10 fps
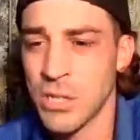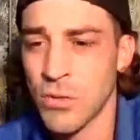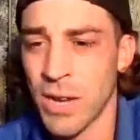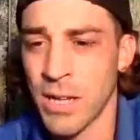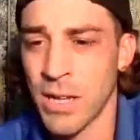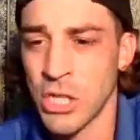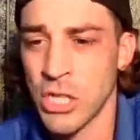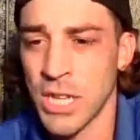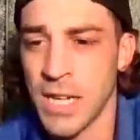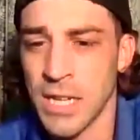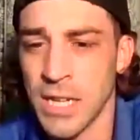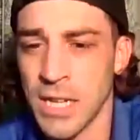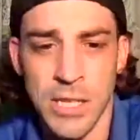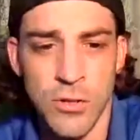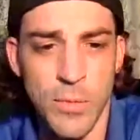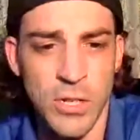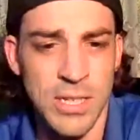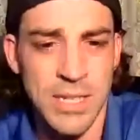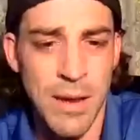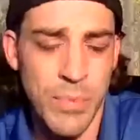and regulation gained in the last 3 months.
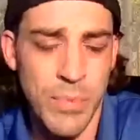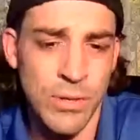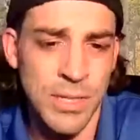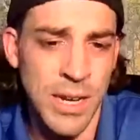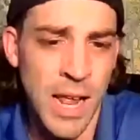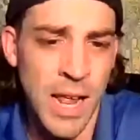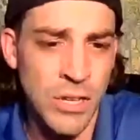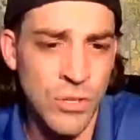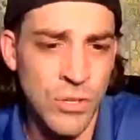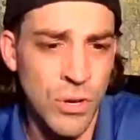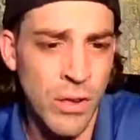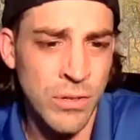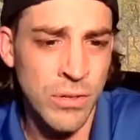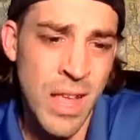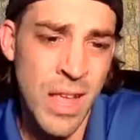Scott Piercy at $8,200.